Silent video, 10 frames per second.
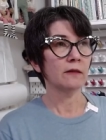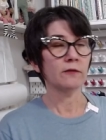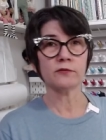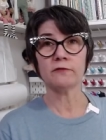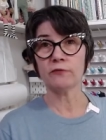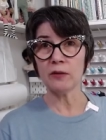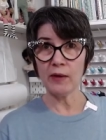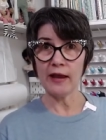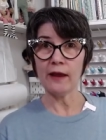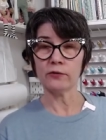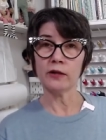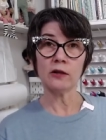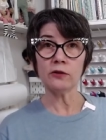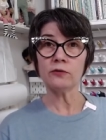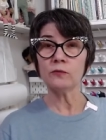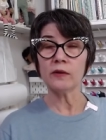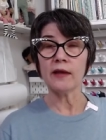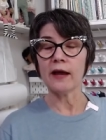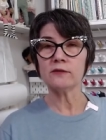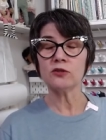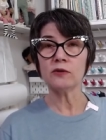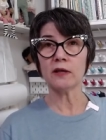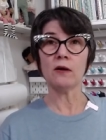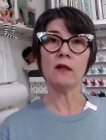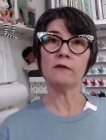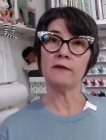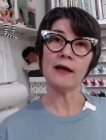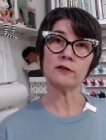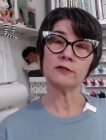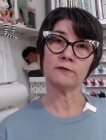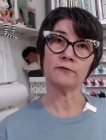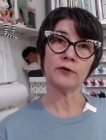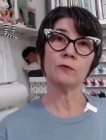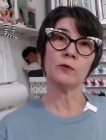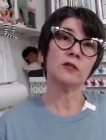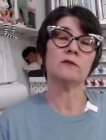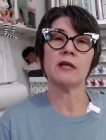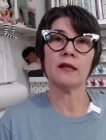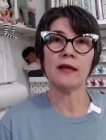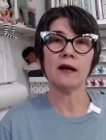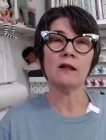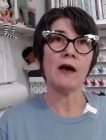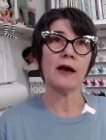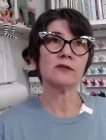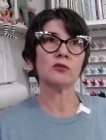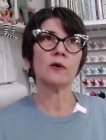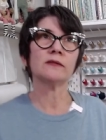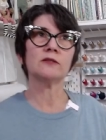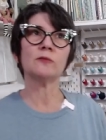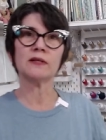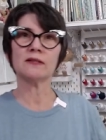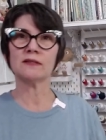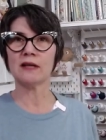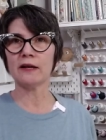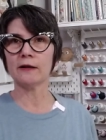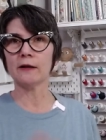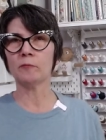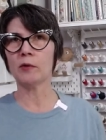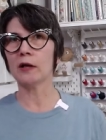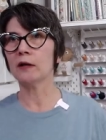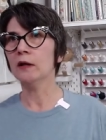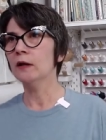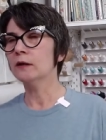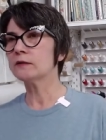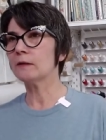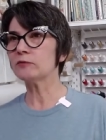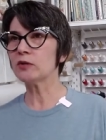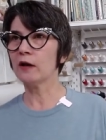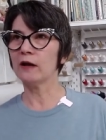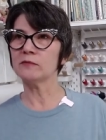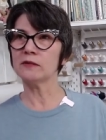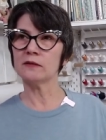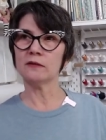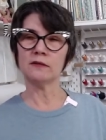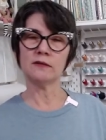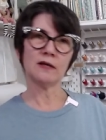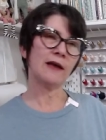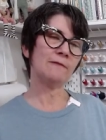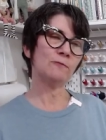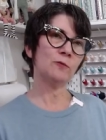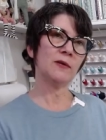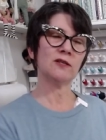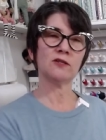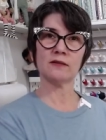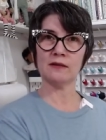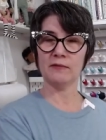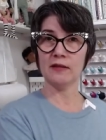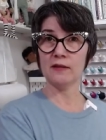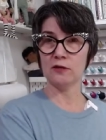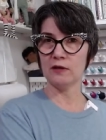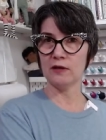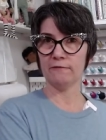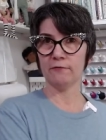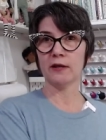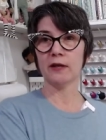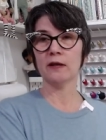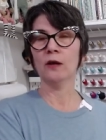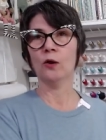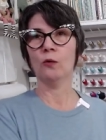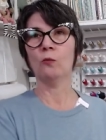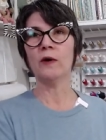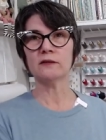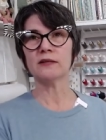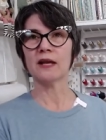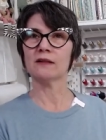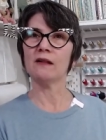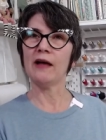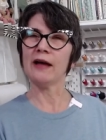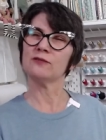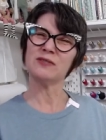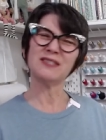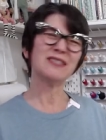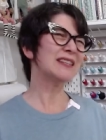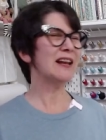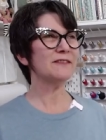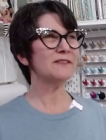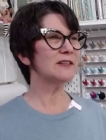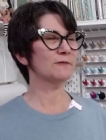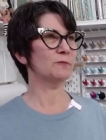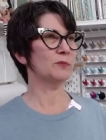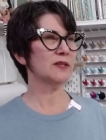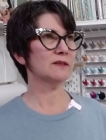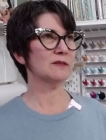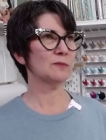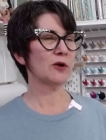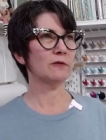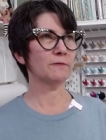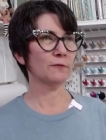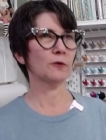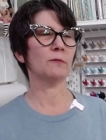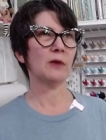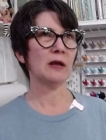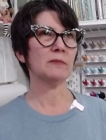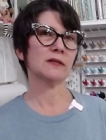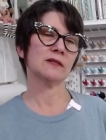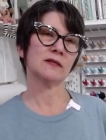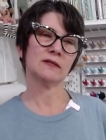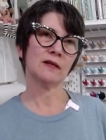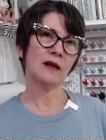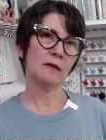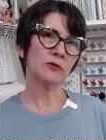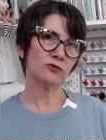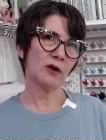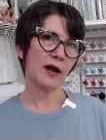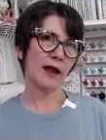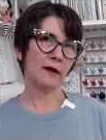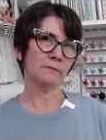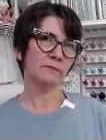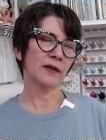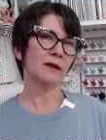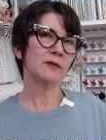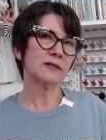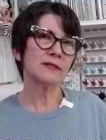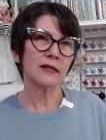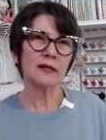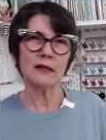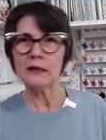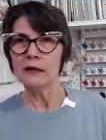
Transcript: there's a free pattern included with that. So you get all the files for free when you take that class. So I'll still be designing, but sometimes the design will be just something that you get free when you take the class. So it's just kind of a different business model for my business that I'm gonna try out and I'm gonna see